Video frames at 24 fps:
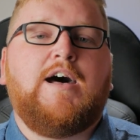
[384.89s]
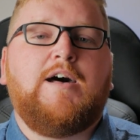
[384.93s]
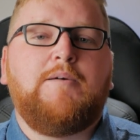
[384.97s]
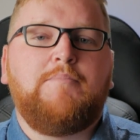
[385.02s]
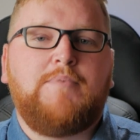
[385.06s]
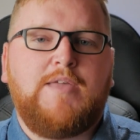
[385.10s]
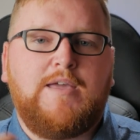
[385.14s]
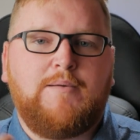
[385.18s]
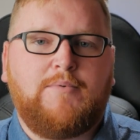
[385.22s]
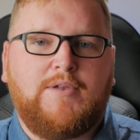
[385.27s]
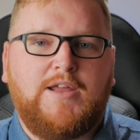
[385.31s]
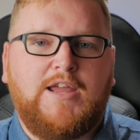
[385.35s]

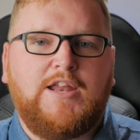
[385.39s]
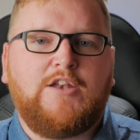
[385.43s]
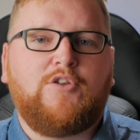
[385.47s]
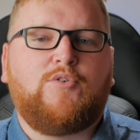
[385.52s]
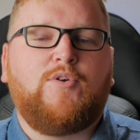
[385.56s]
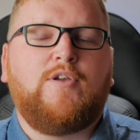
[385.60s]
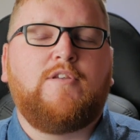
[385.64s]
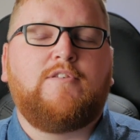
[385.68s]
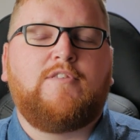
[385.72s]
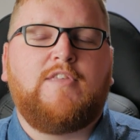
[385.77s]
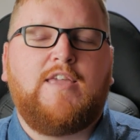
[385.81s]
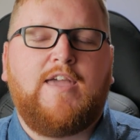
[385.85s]
be able to
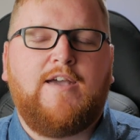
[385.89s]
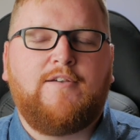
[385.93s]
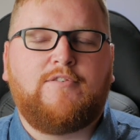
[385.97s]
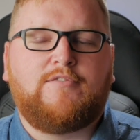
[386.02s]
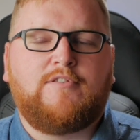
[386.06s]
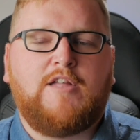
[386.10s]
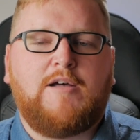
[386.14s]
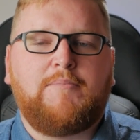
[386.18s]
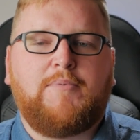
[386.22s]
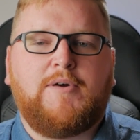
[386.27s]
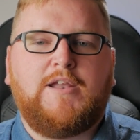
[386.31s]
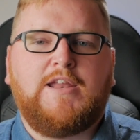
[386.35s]
increase the
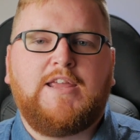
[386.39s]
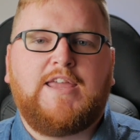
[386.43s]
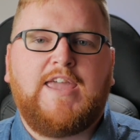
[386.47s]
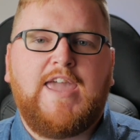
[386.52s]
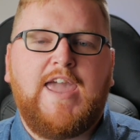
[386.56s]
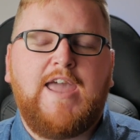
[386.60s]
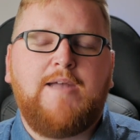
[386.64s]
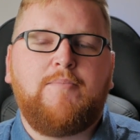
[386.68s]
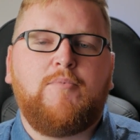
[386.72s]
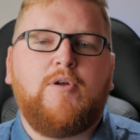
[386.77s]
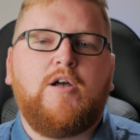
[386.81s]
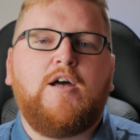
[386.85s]
f-stop on a
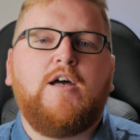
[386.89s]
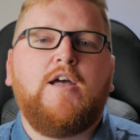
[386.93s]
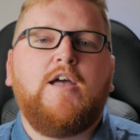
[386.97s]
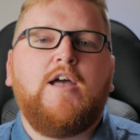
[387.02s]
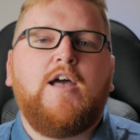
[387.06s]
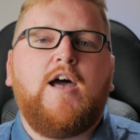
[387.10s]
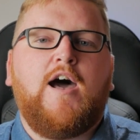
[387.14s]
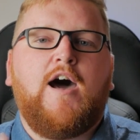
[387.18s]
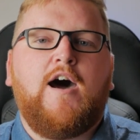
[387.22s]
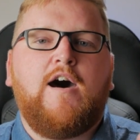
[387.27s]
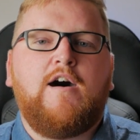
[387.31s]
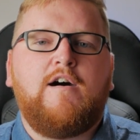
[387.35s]
camera
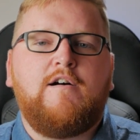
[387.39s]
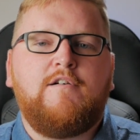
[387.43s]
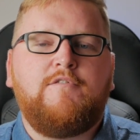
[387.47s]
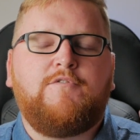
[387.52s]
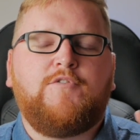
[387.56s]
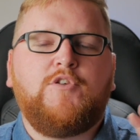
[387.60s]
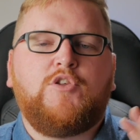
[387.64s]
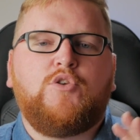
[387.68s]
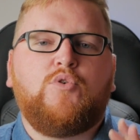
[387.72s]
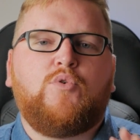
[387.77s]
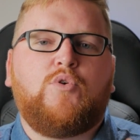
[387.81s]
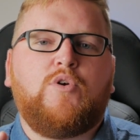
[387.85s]
of
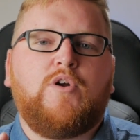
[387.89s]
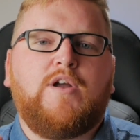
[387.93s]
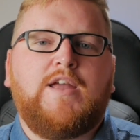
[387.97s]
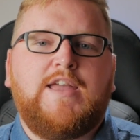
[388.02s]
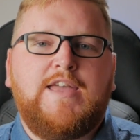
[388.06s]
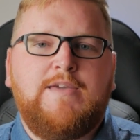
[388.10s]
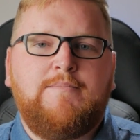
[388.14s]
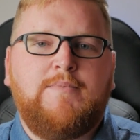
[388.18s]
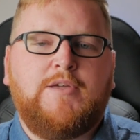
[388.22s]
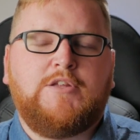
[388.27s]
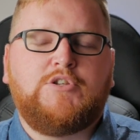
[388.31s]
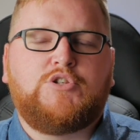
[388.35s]
your
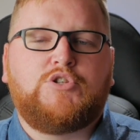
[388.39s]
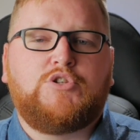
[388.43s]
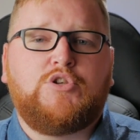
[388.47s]
image.